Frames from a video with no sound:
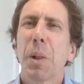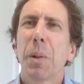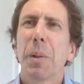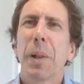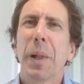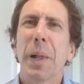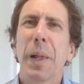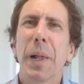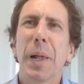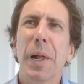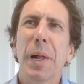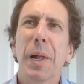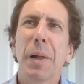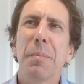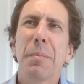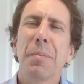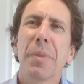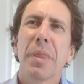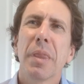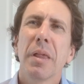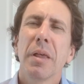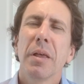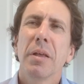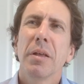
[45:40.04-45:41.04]

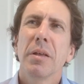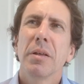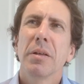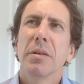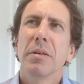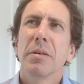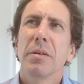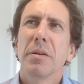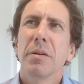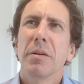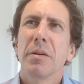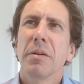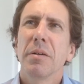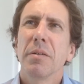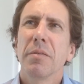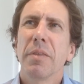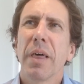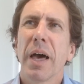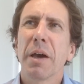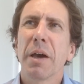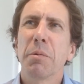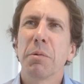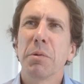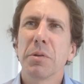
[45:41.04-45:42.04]

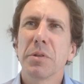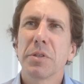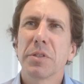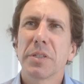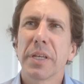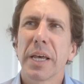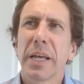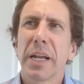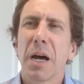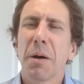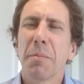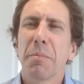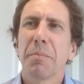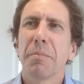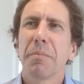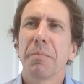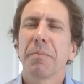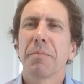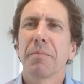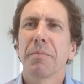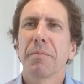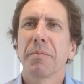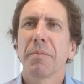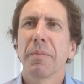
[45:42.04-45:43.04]
They will set
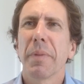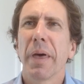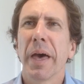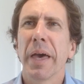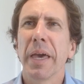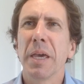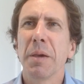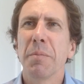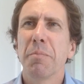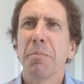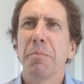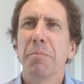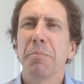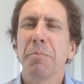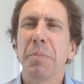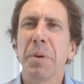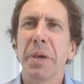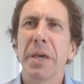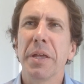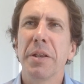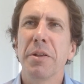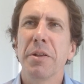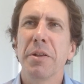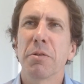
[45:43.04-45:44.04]
up a
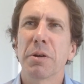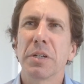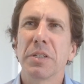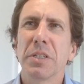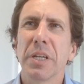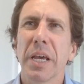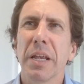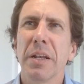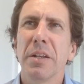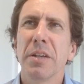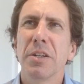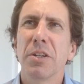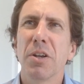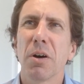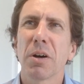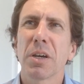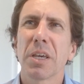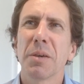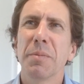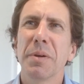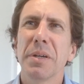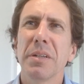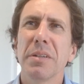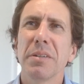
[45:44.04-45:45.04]
bid or a tender
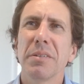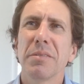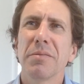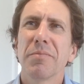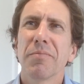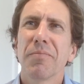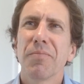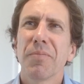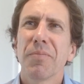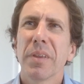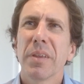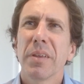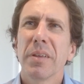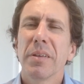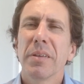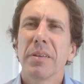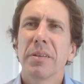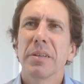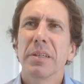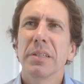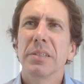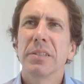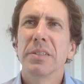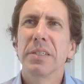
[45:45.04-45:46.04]
document
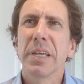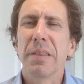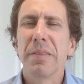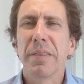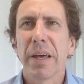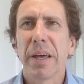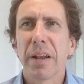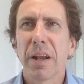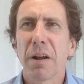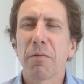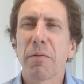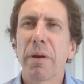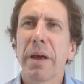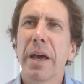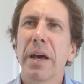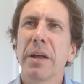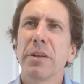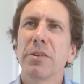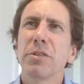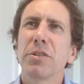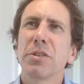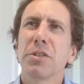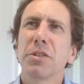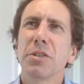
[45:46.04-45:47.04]
and send that
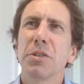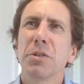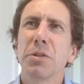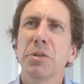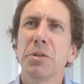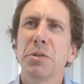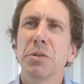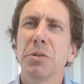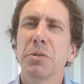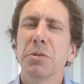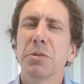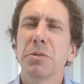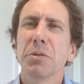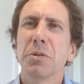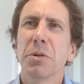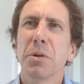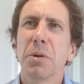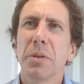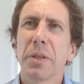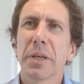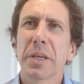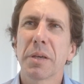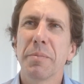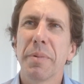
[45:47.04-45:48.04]
around to
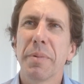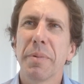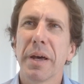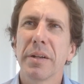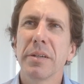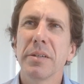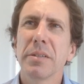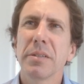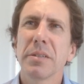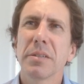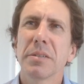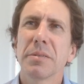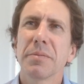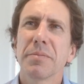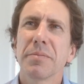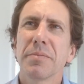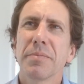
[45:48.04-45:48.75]
all the competitors